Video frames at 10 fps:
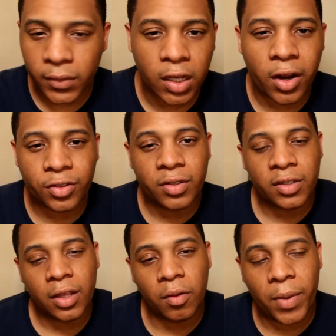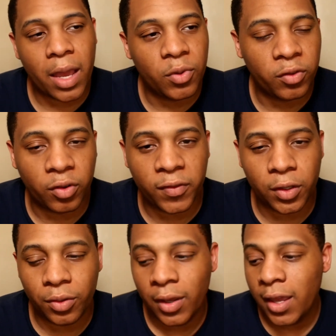All right, so this is another bad movie
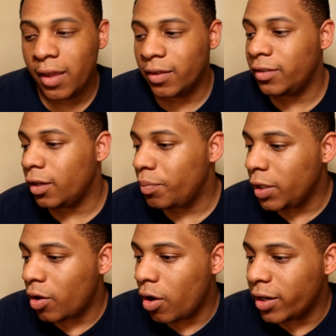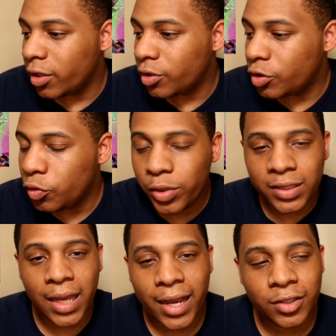review. This is going to be on
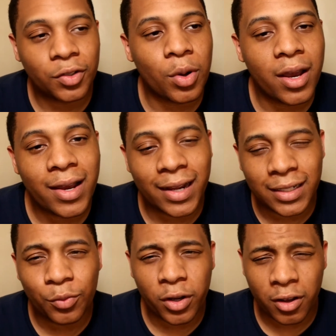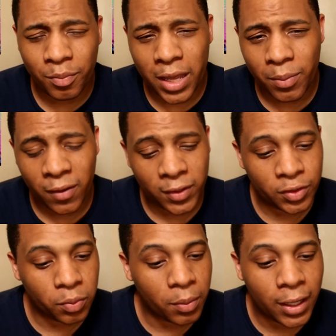Suicide Squad. I did one on Batman v
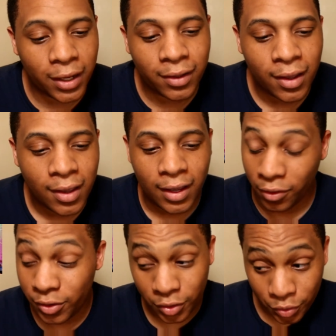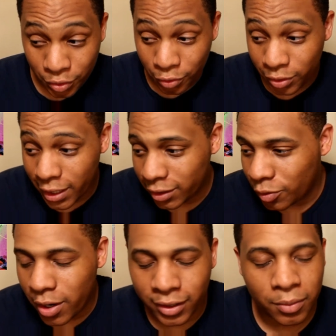Superman, and there's a new Suicide
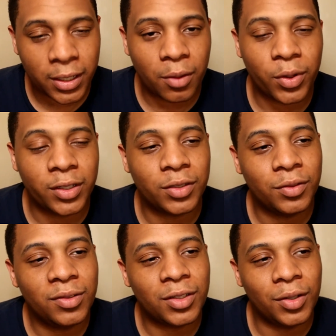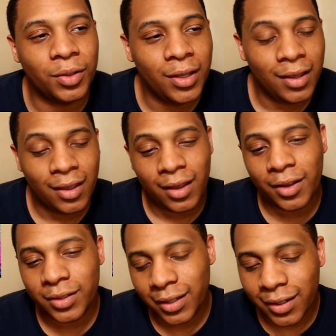Squad coming out pretty soon. So I
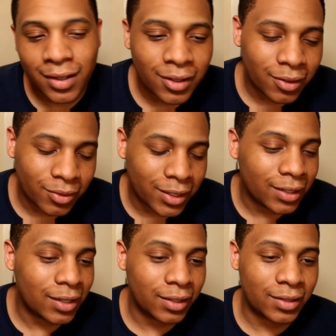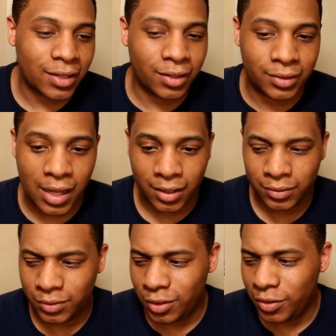was like, all right, I guess
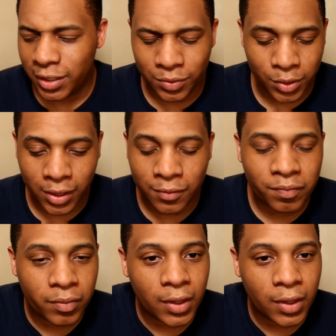I'll do this one.